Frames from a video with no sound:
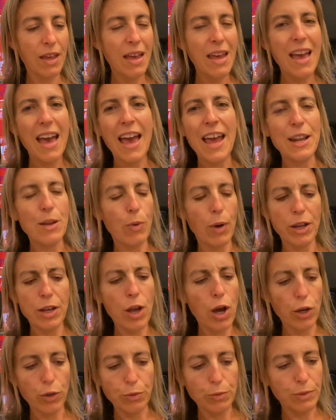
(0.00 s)
"Anyway,
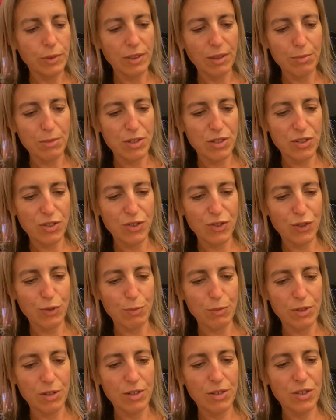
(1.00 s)
no," said Mr.
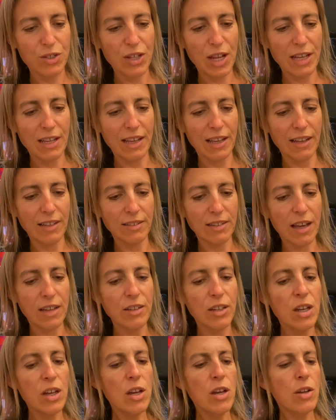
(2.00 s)
Tushman, shaking his head.
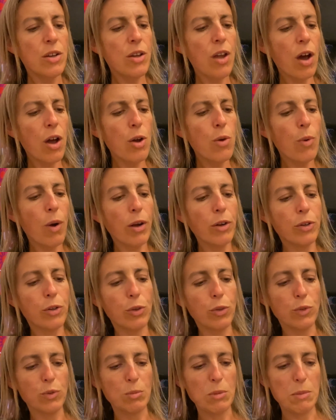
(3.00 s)
"No one
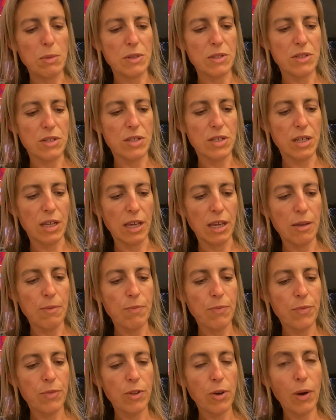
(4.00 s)
calls me Mr. T,
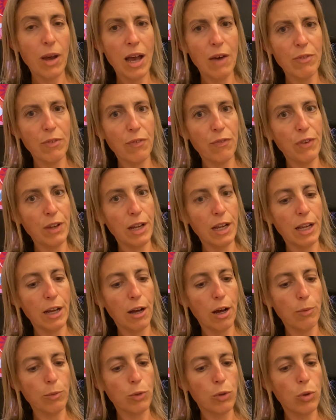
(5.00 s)
though I have a feeling
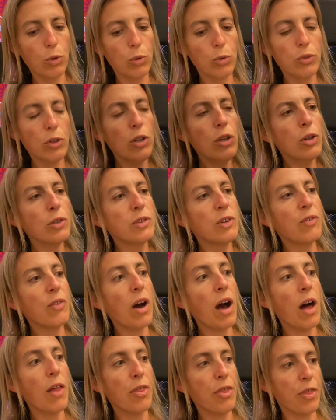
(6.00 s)
I'm called a lot of
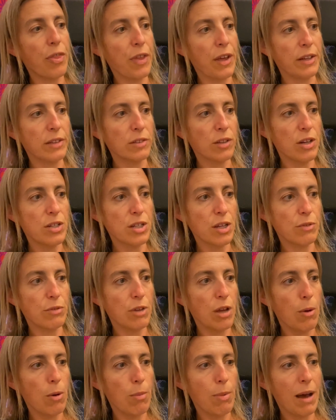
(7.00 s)
other things I don't
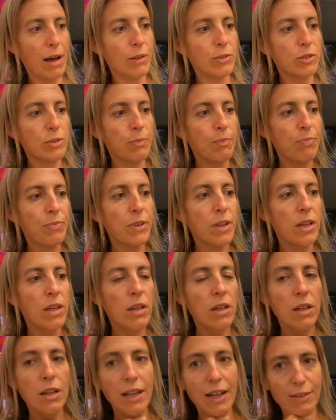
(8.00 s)
know about.
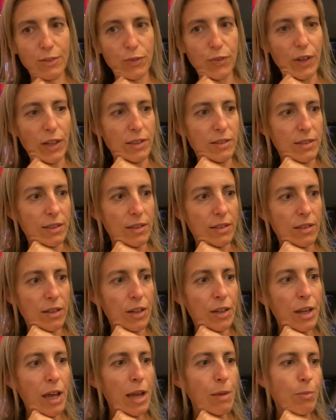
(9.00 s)
Let's face it, a
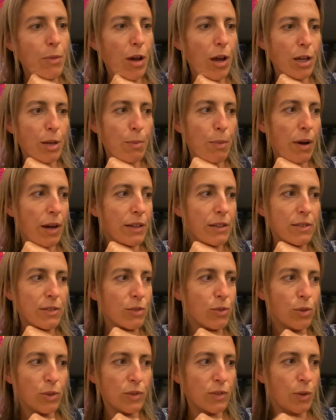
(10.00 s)
name like mine is
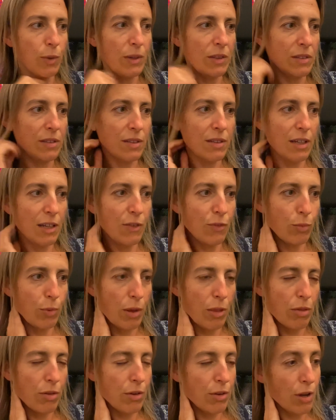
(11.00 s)
not so easy to live
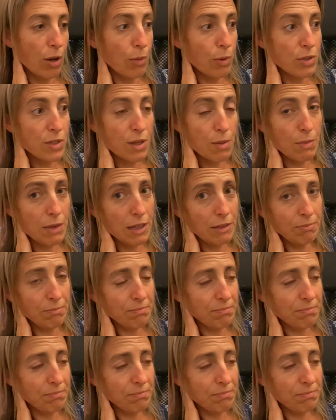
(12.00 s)
with, you know what I mean?"